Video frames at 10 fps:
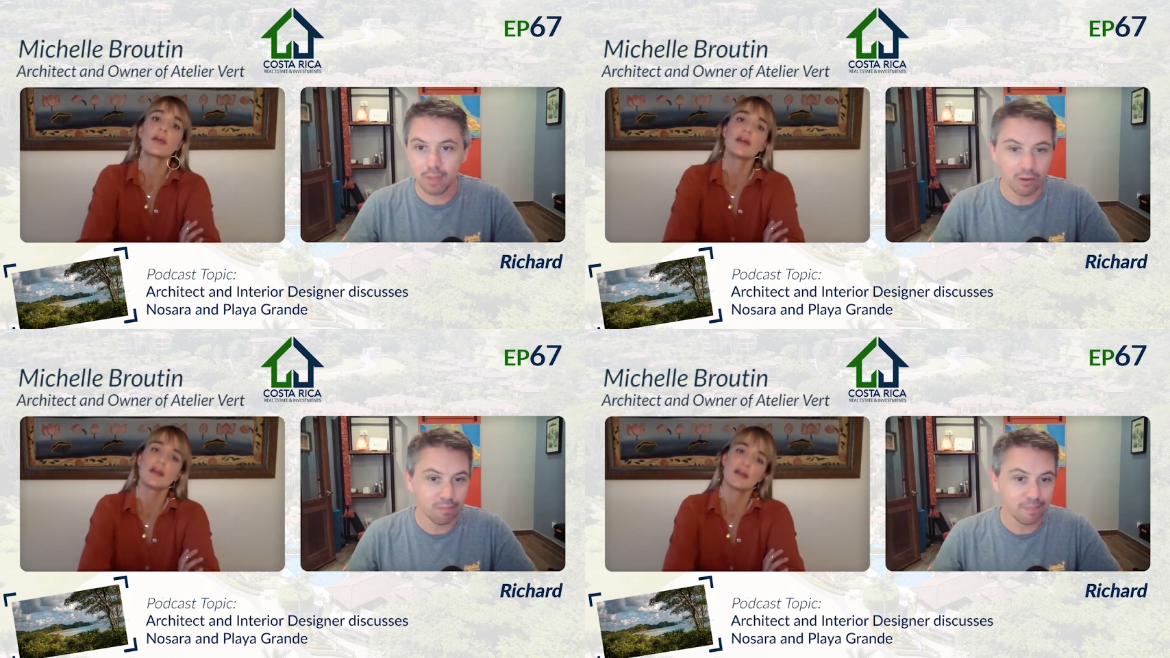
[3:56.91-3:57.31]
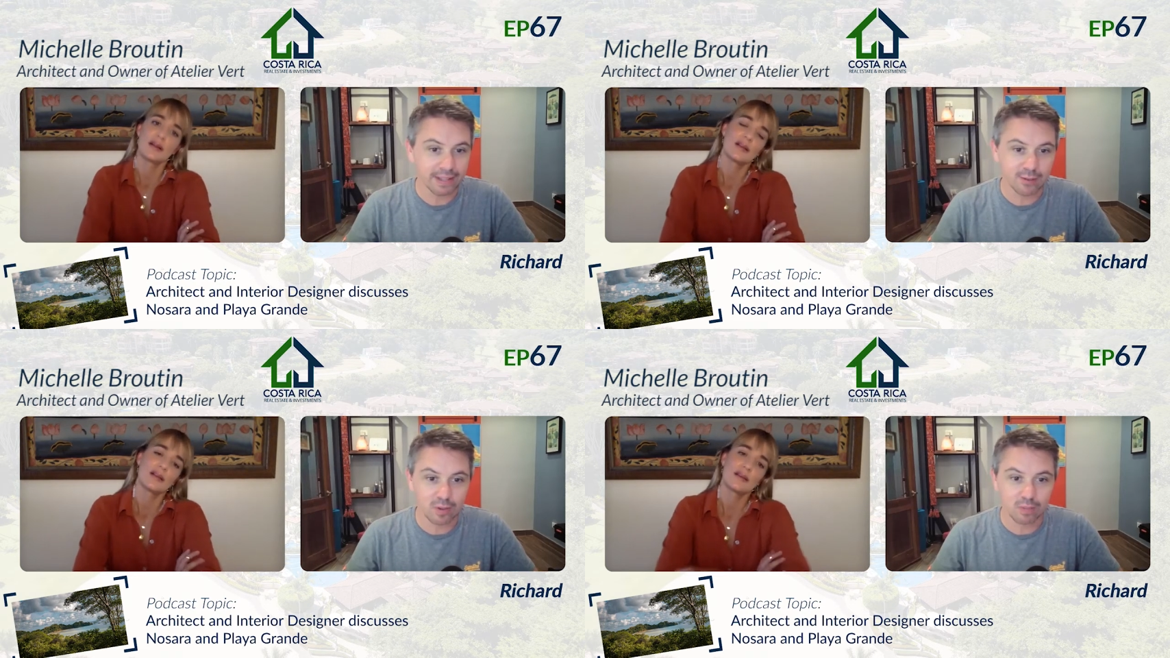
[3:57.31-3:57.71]
Speaker 1: you know,
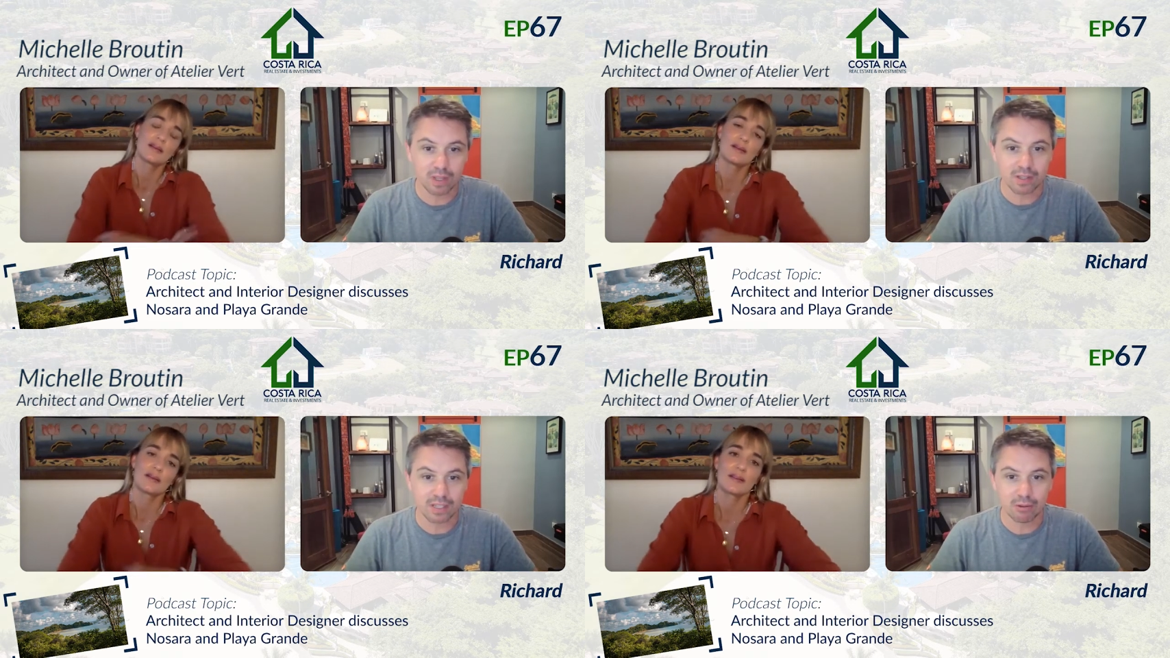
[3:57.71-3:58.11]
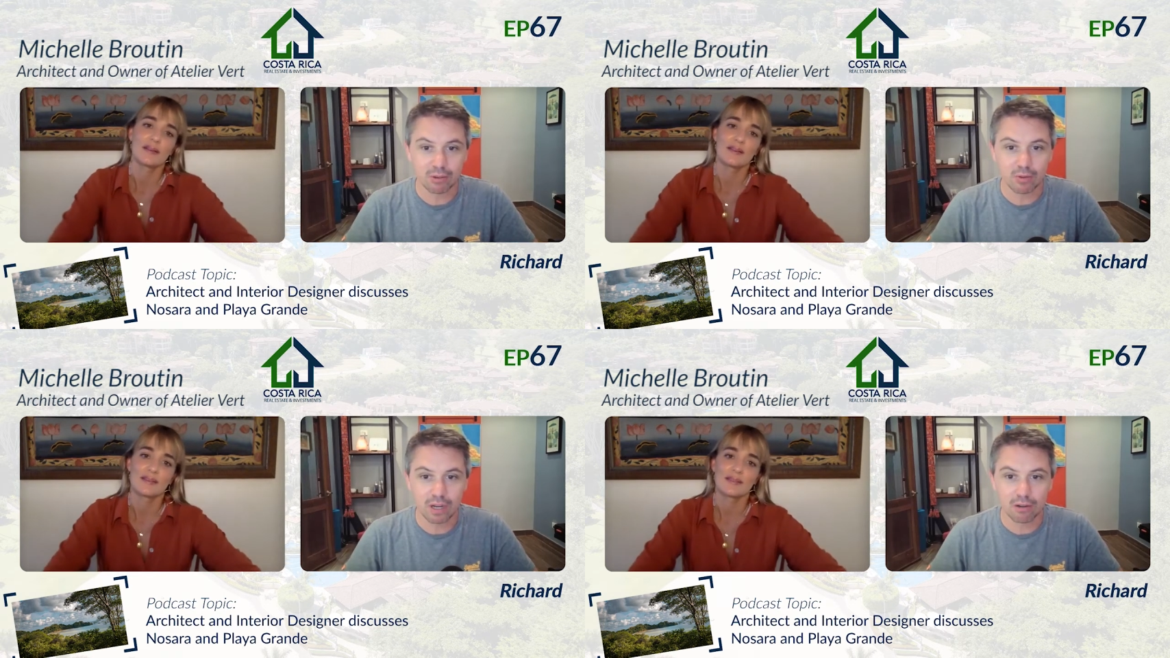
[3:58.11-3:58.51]
that doesn't
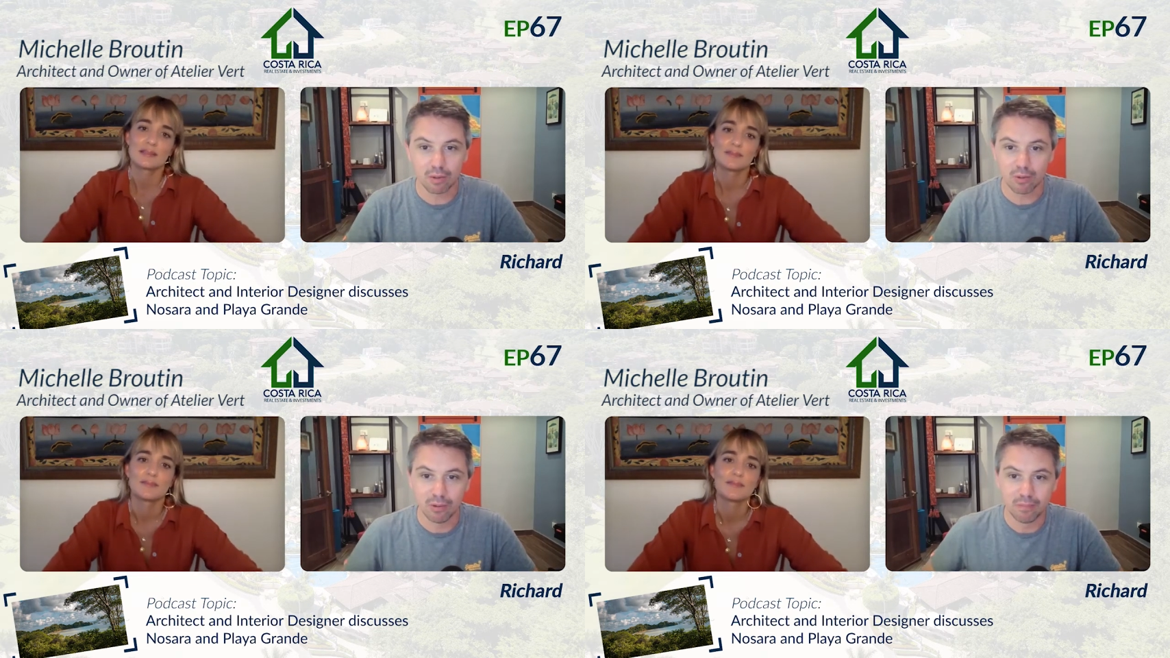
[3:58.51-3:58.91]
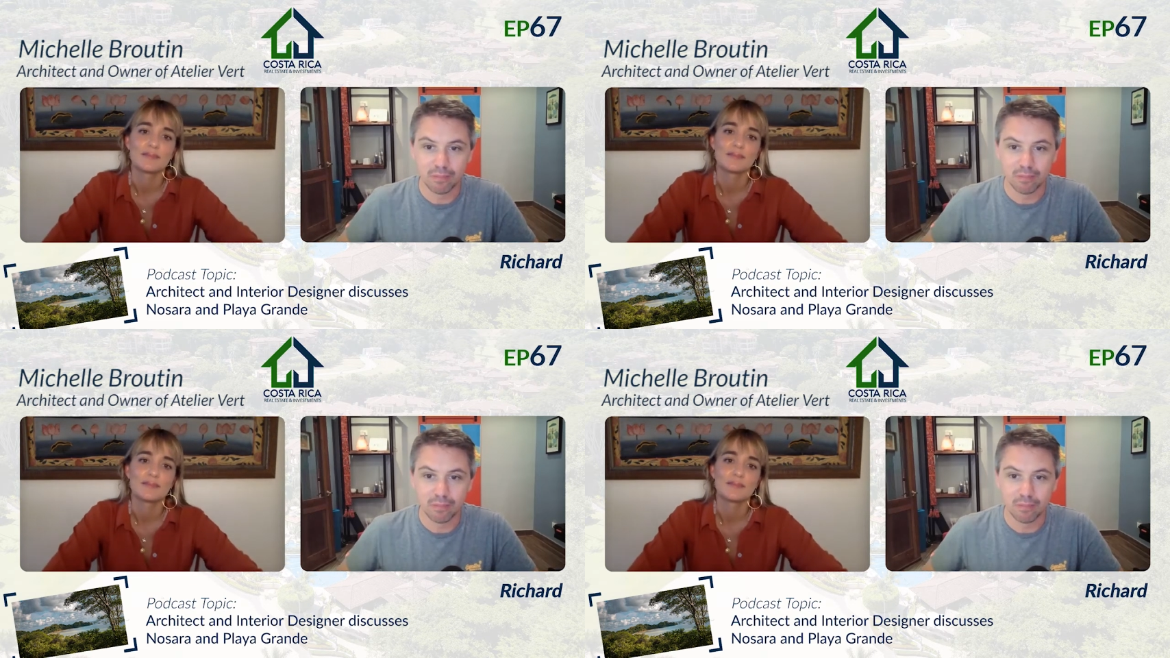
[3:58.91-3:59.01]
sound too terrible.